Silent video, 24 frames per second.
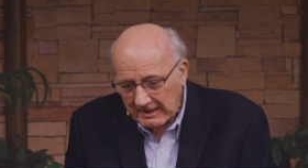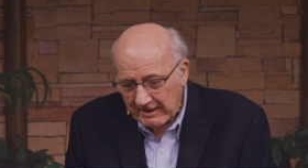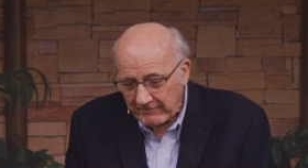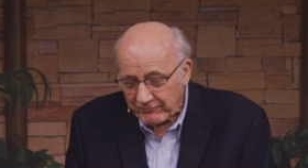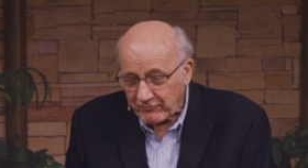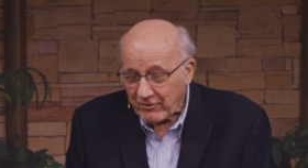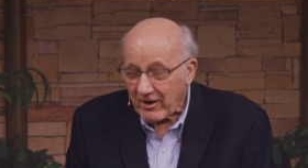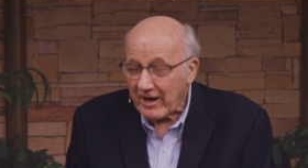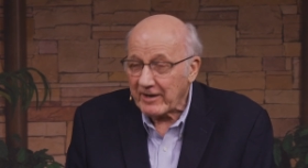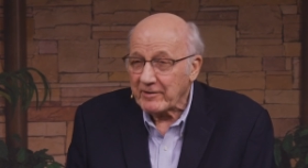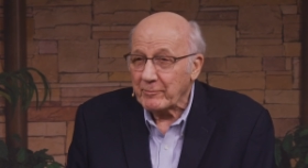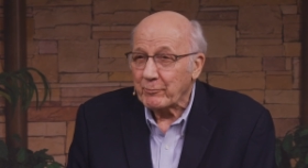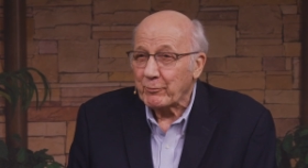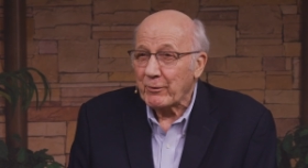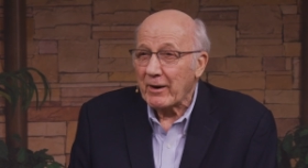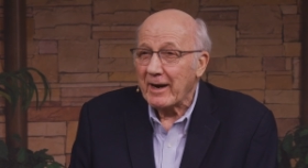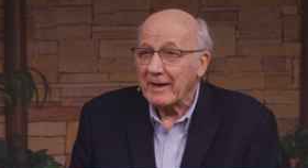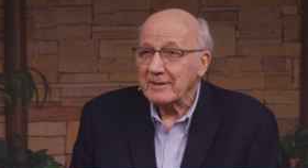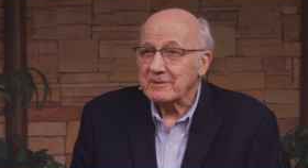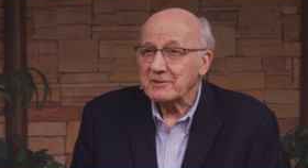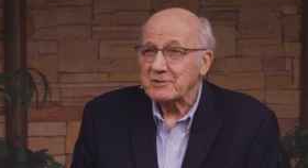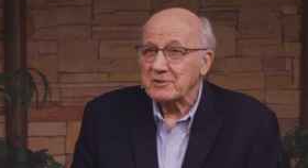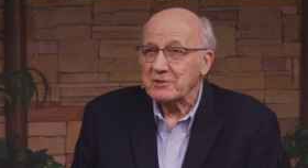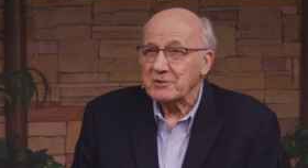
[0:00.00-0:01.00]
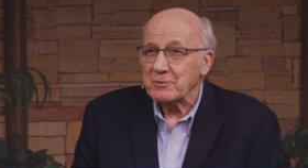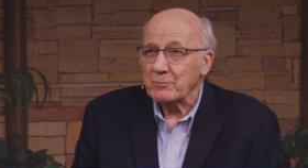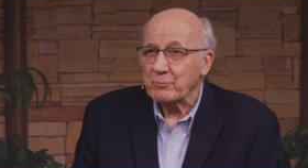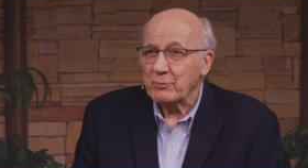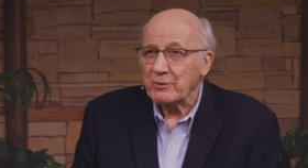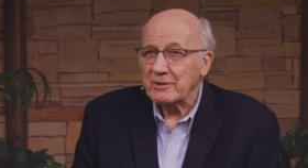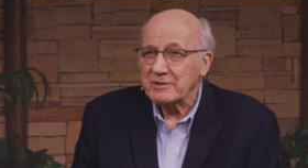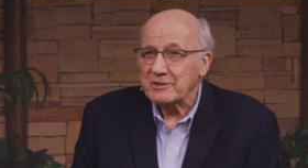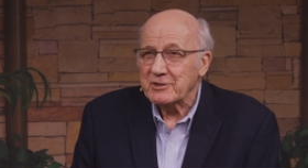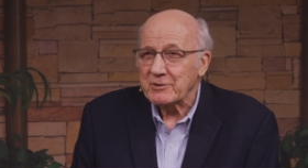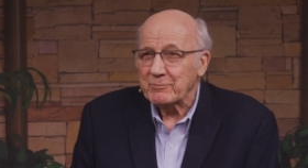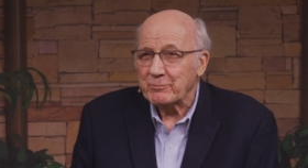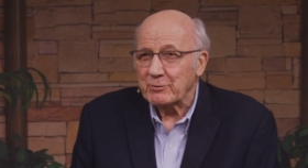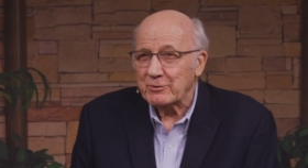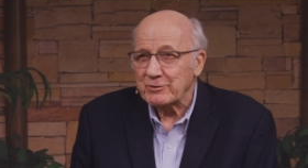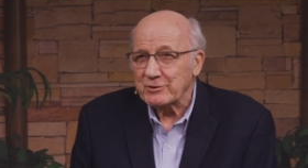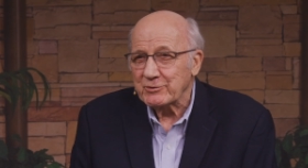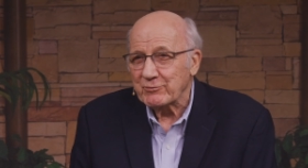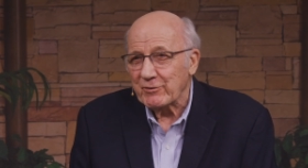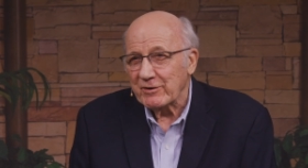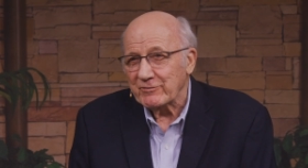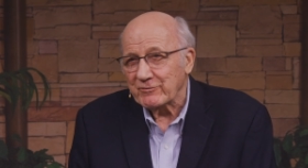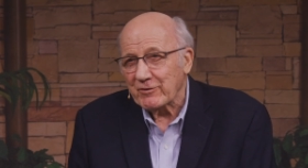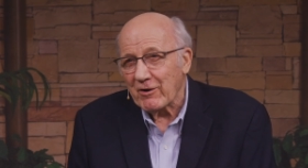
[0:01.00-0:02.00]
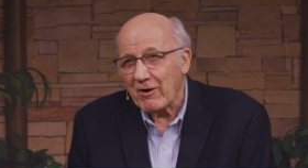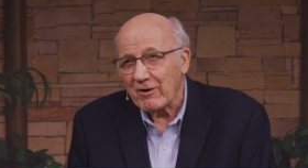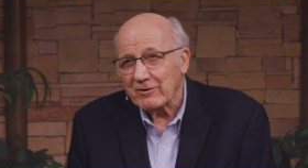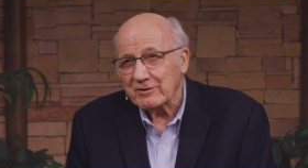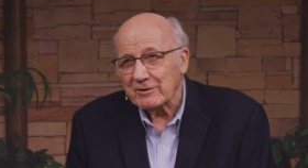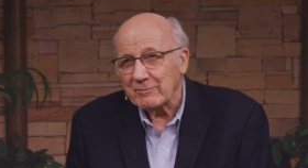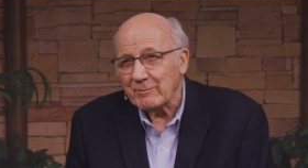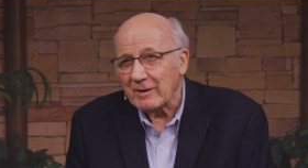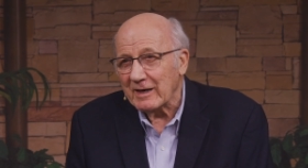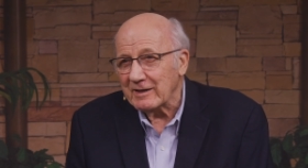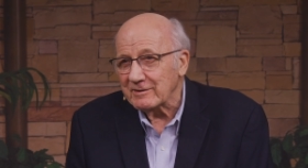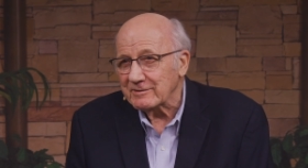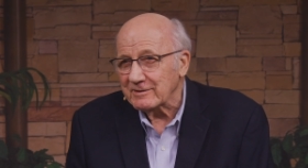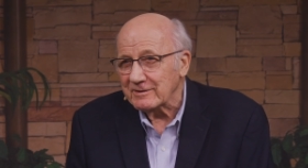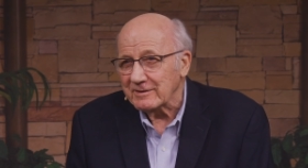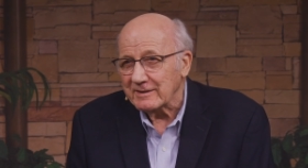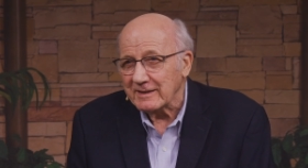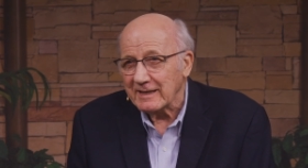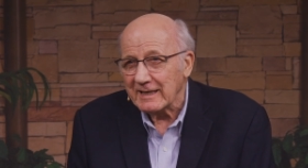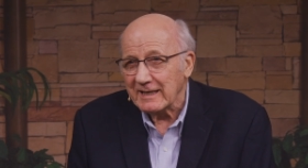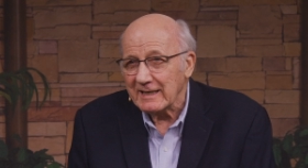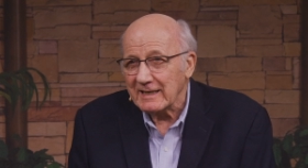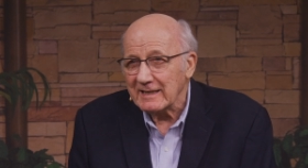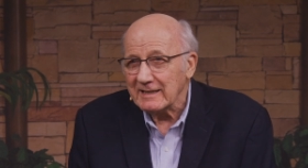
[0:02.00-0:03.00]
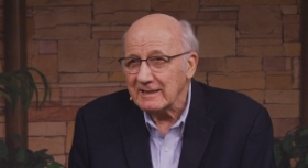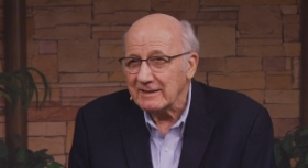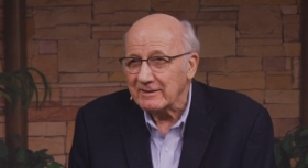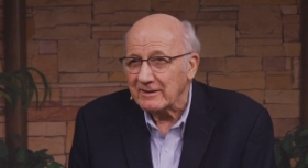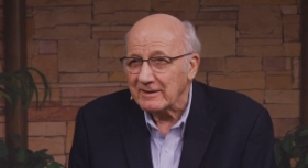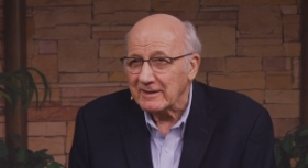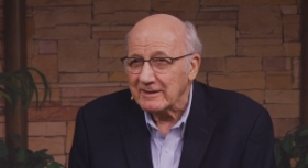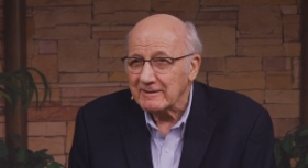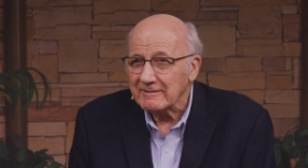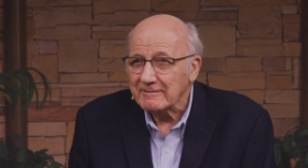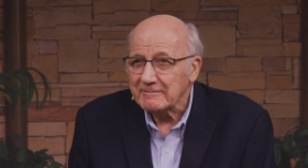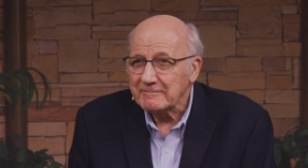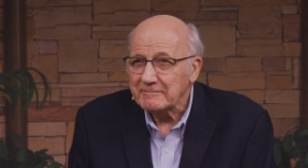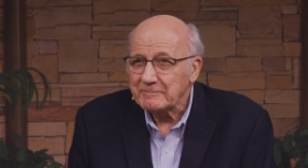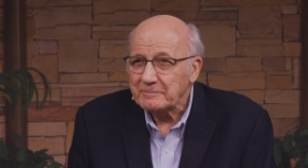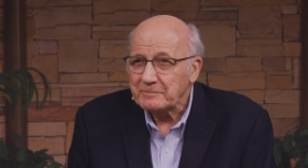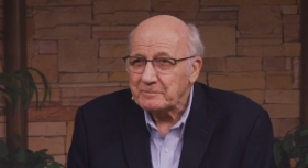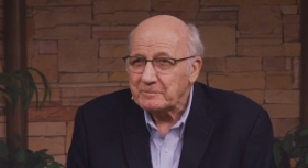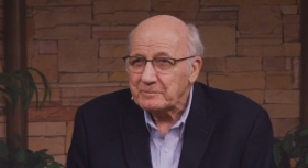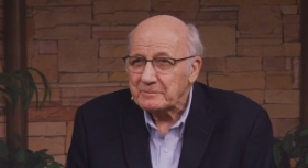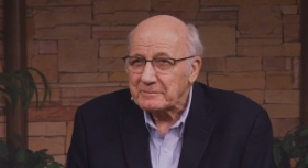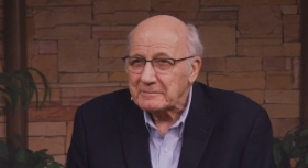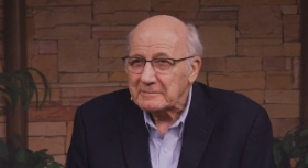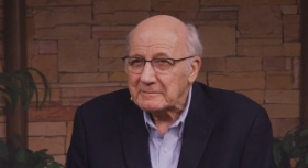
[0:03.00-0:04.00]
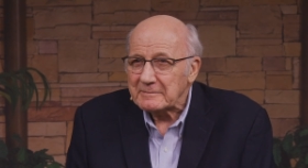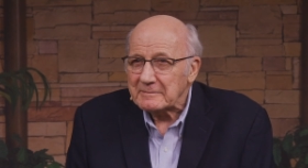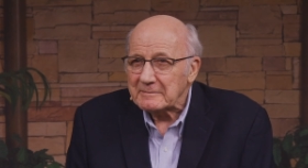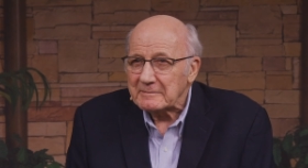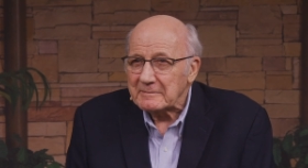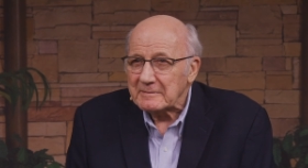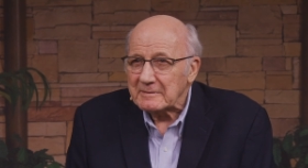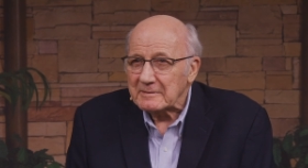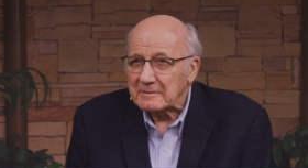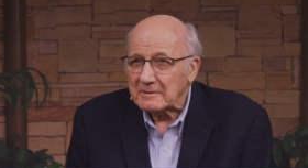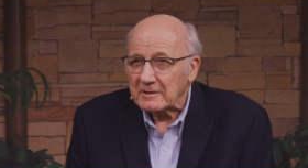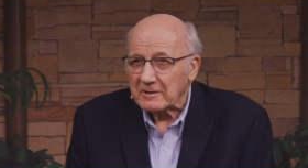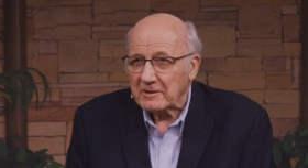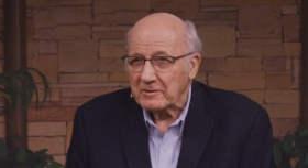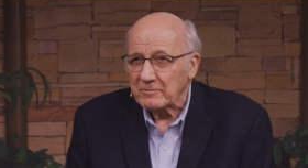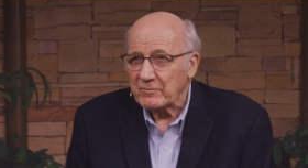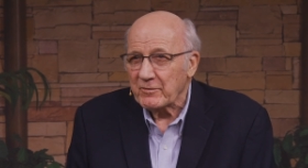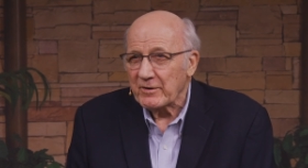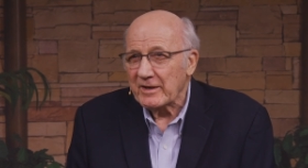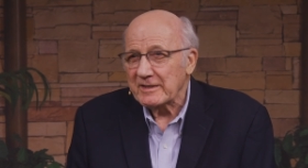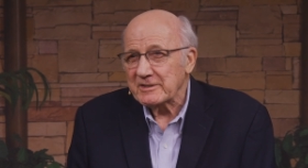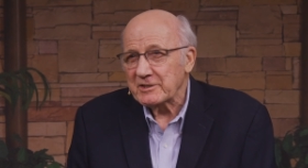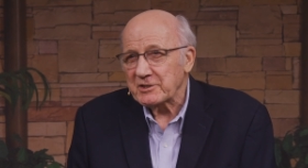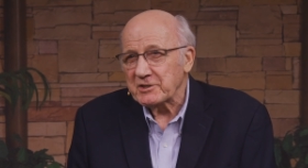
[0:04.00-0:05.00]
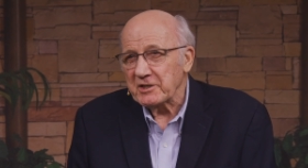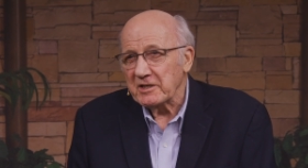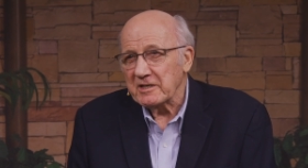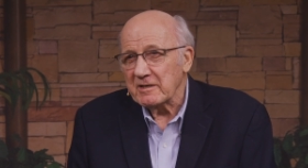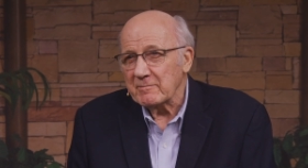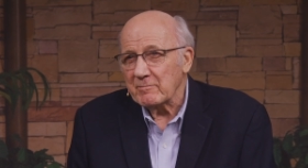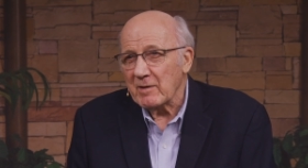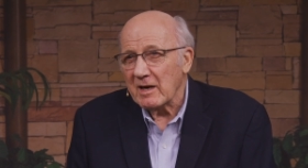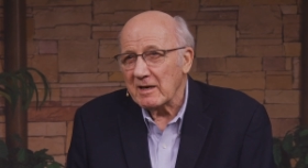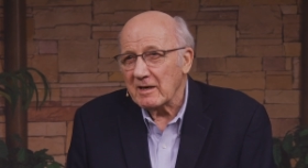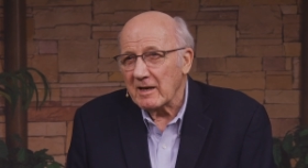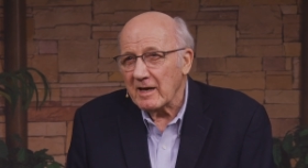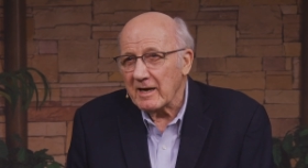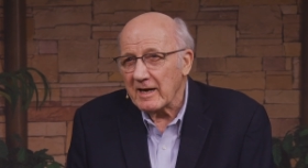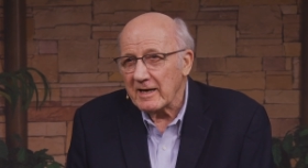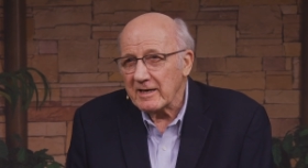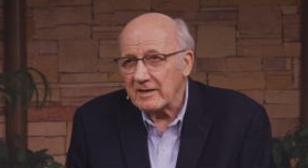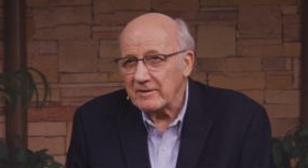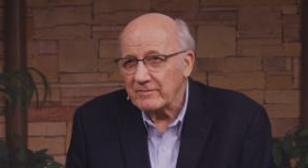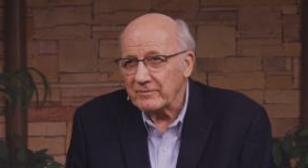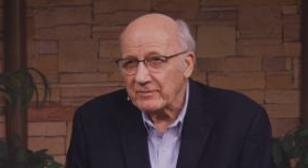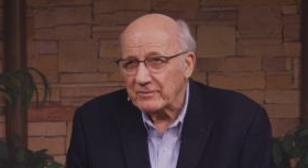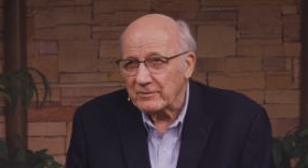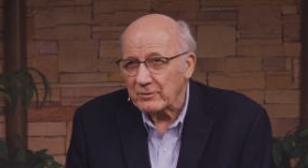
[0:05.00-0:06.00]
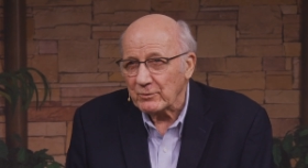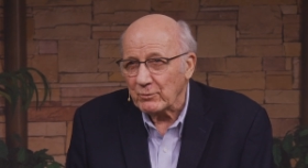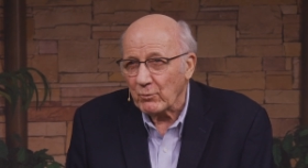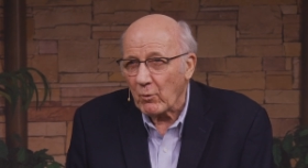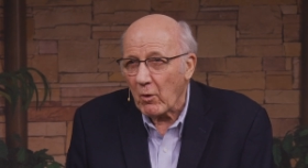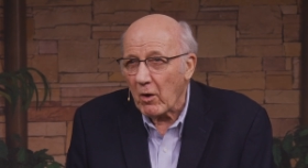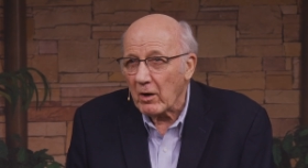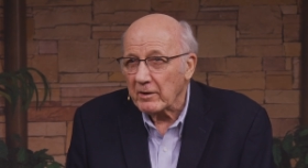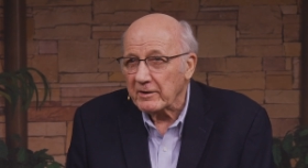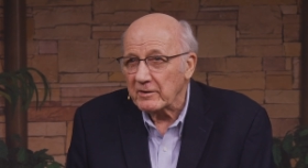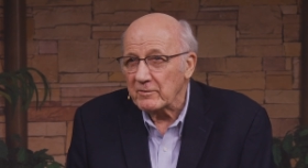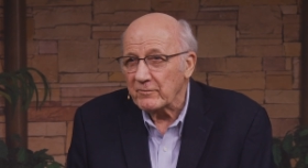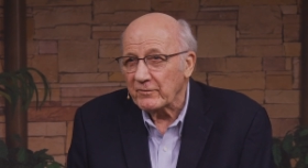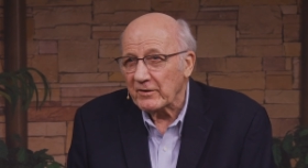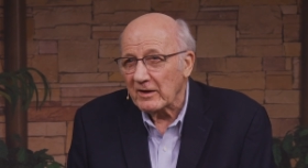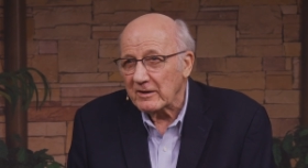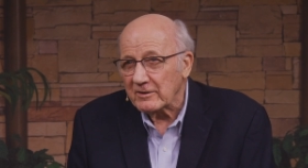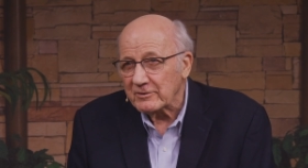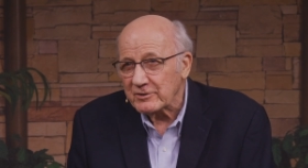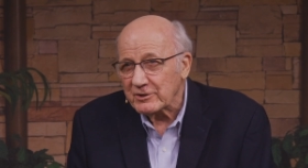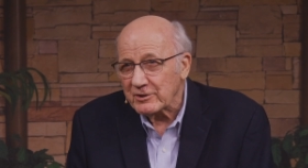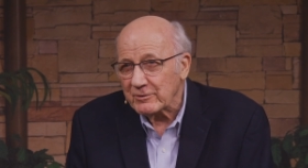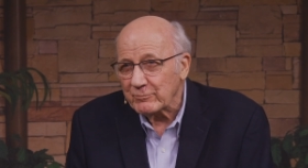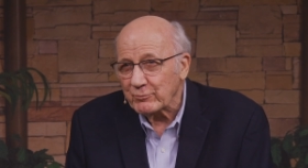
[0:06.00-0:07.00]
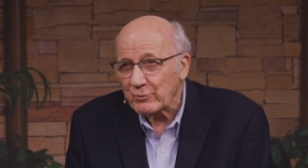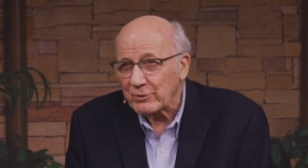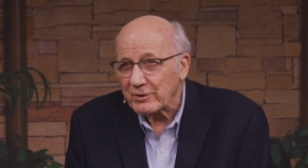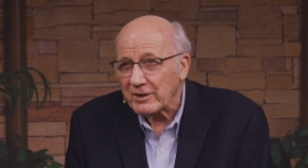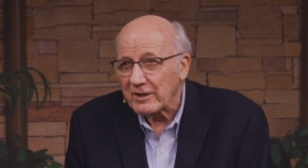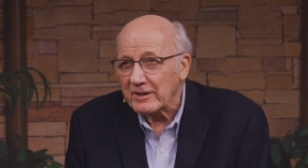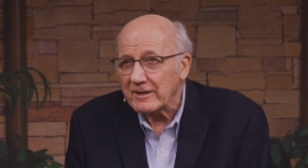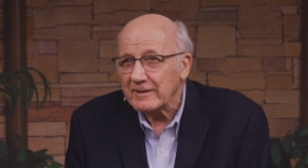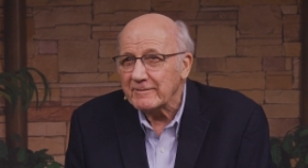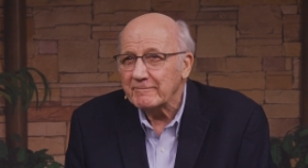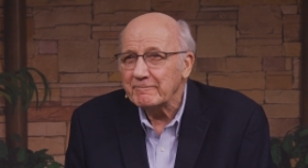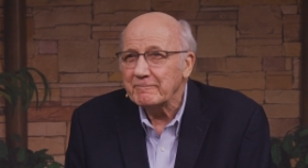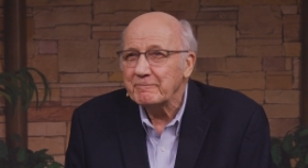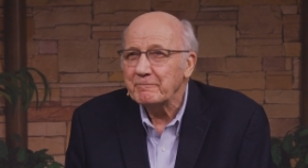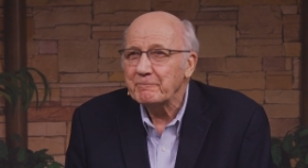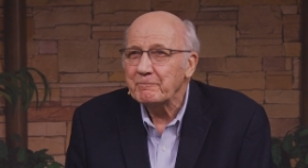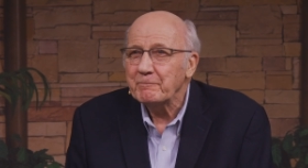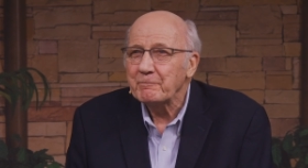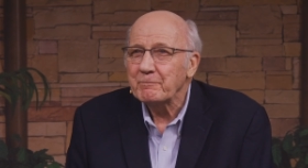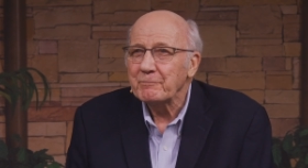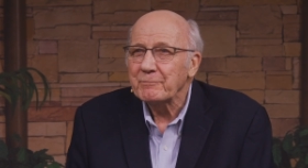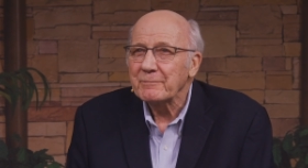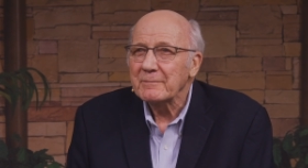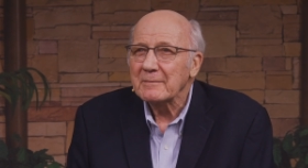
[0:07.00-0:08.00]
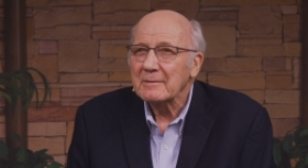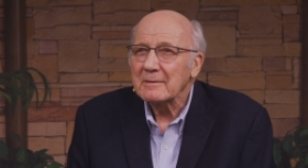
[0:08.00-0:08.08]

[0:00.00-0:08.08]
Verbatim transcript: I've tried to practice the principles we've talked about today that to confess sin in my life, to walk in fellowship with Him.